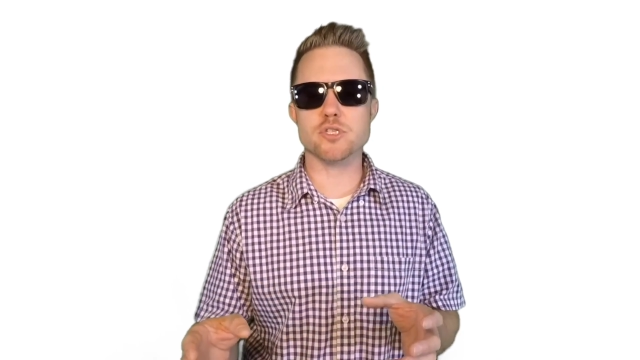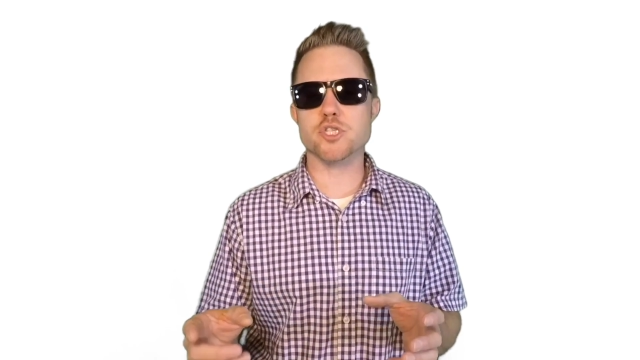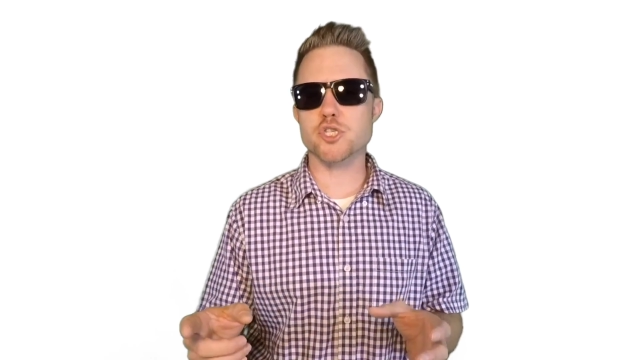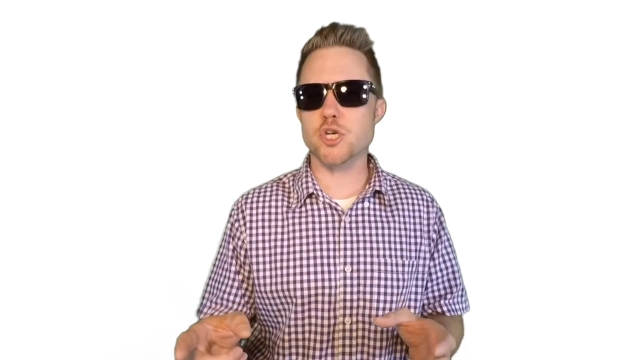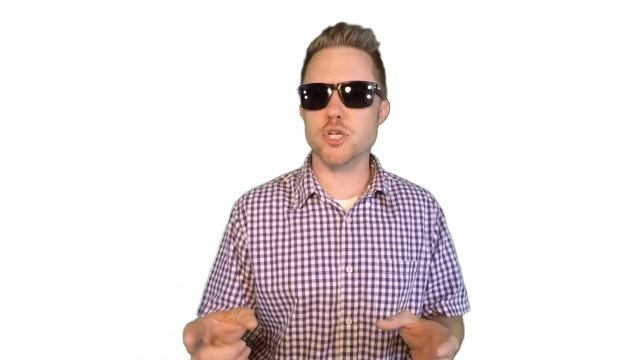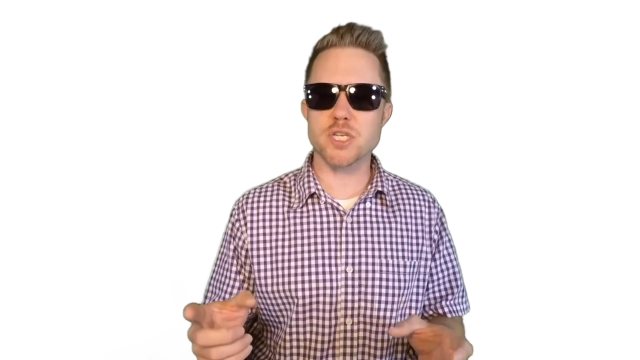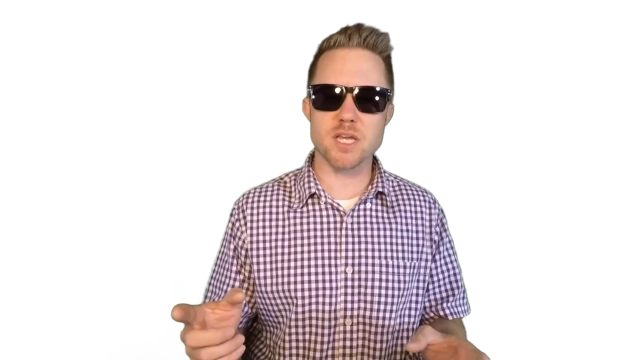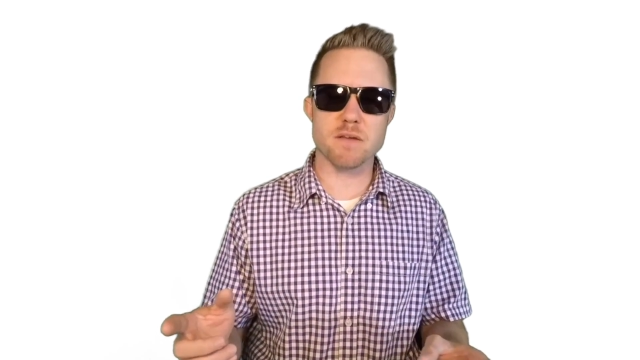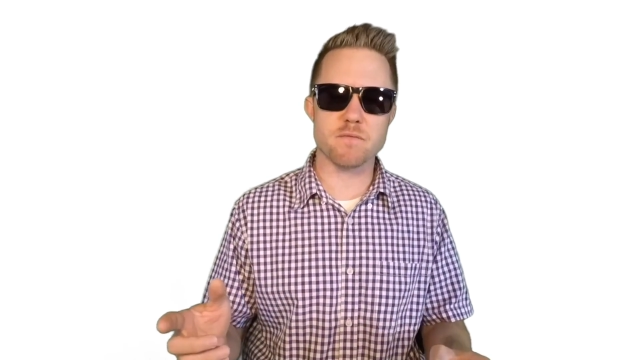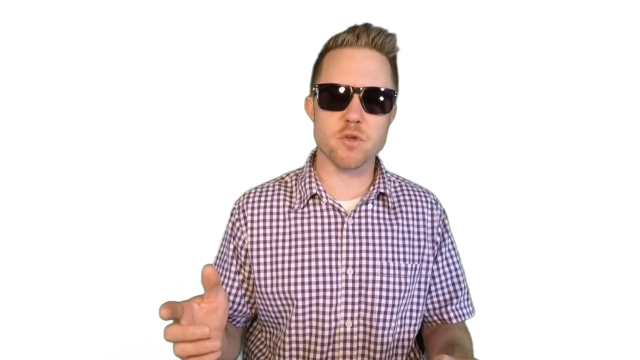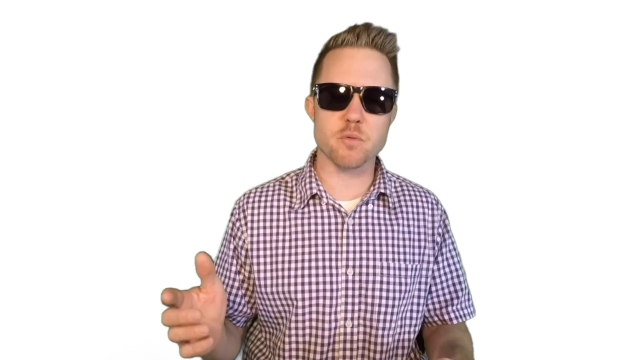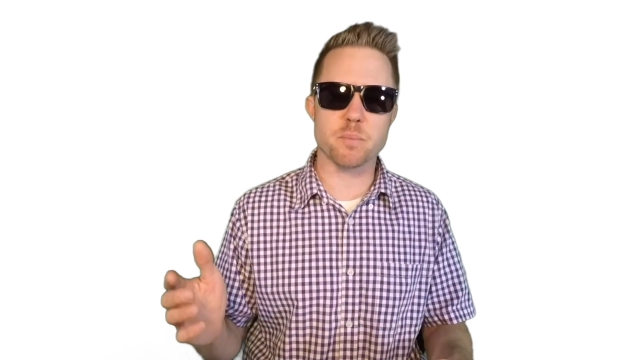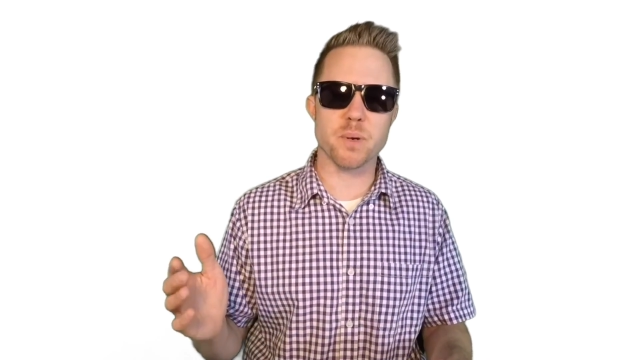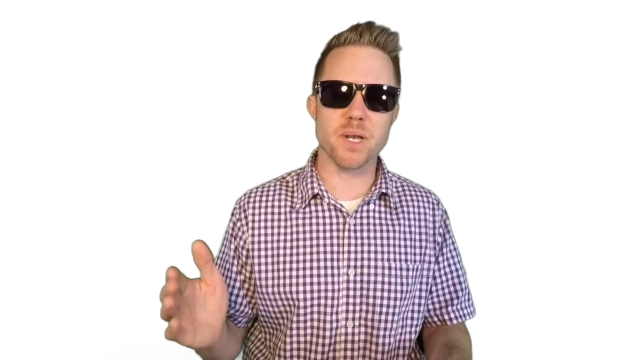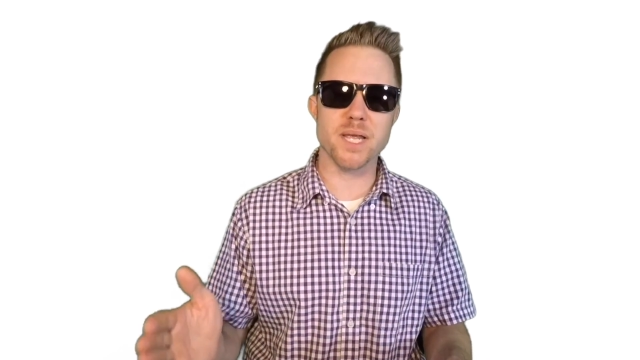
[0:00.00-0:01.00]
should give
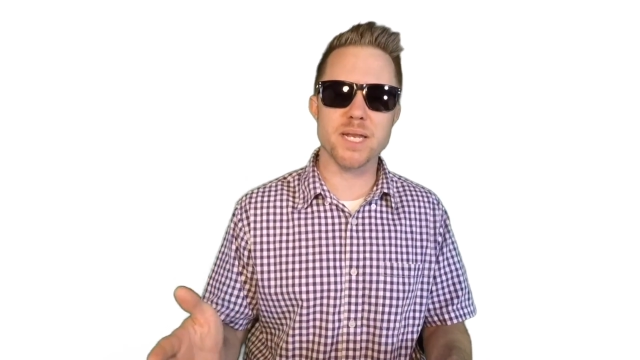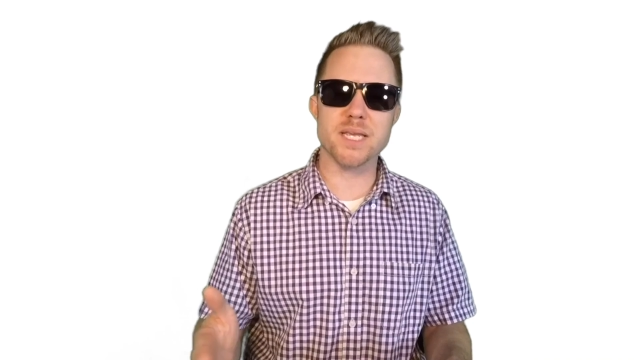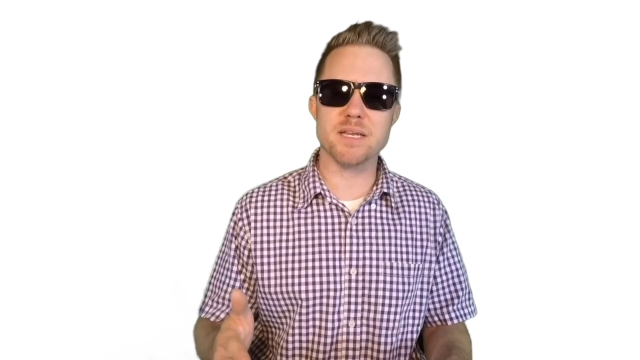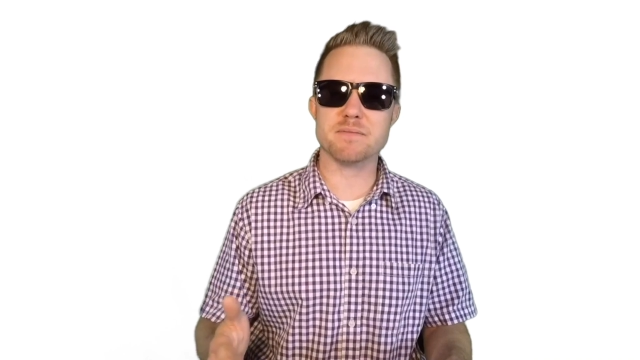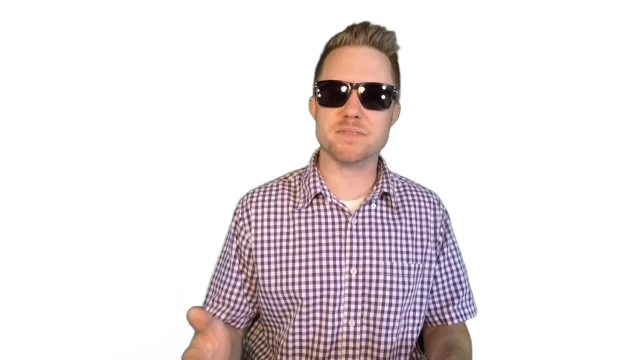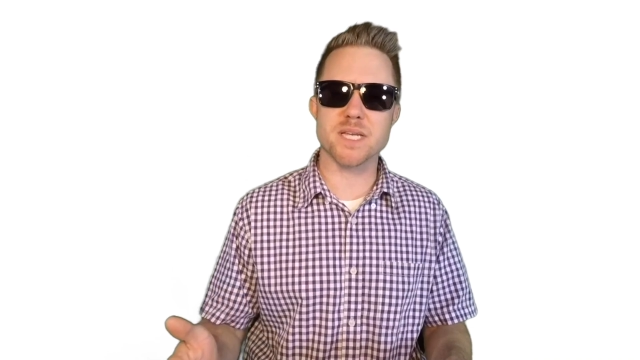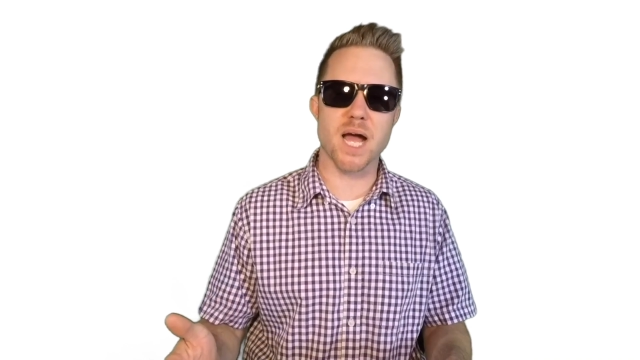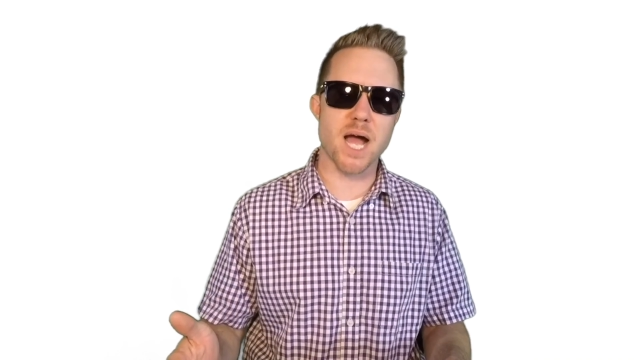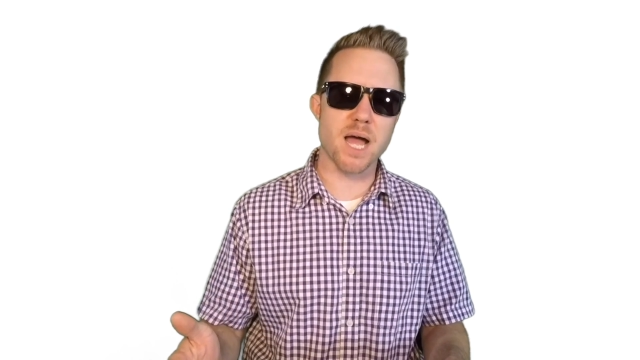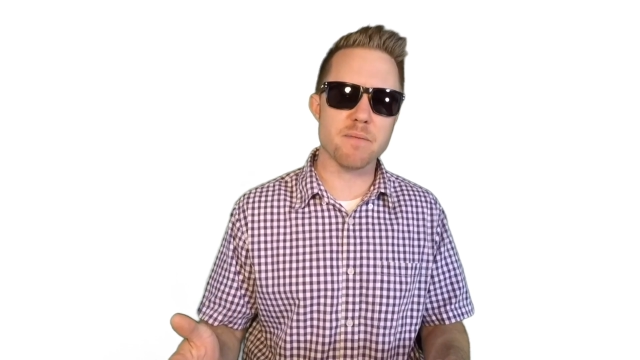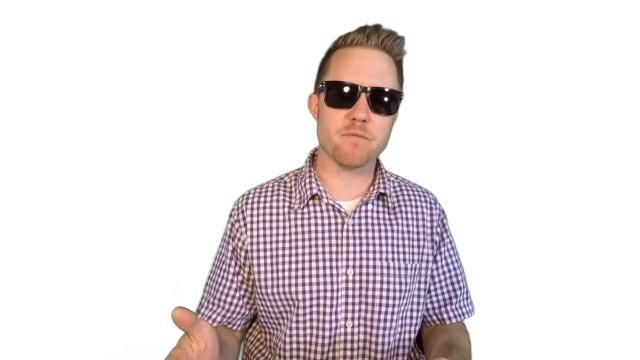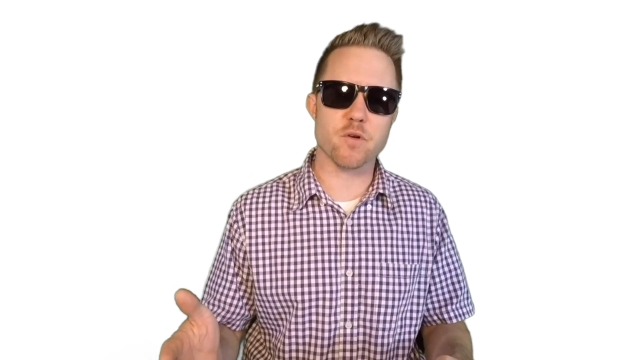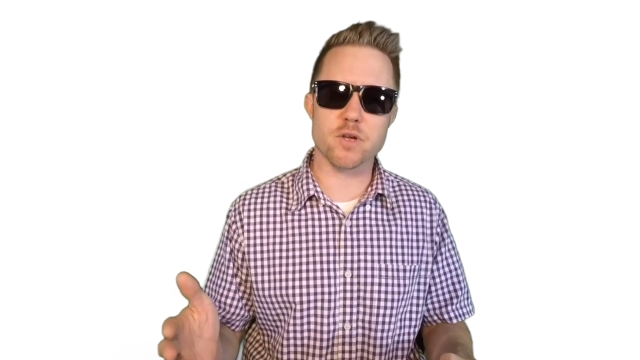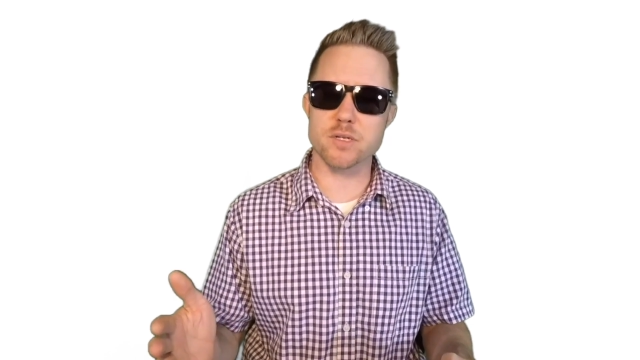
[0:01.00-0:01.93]
you plenty of time for